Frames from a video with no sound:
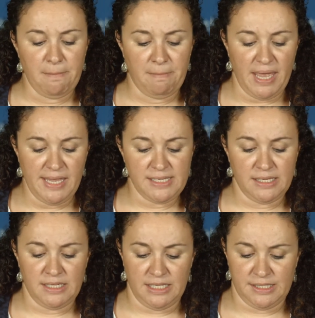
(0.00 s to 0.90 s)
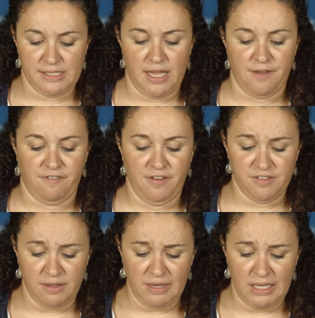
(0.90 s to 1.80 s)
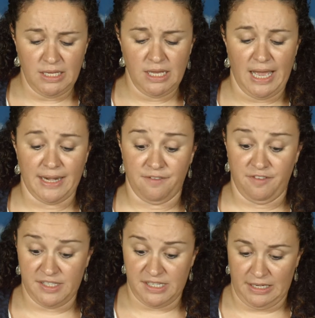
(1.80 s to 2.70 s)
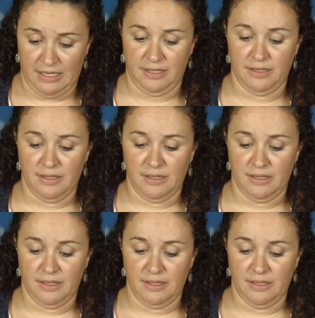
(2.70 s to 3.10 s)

patient needs efficiently and efficiently,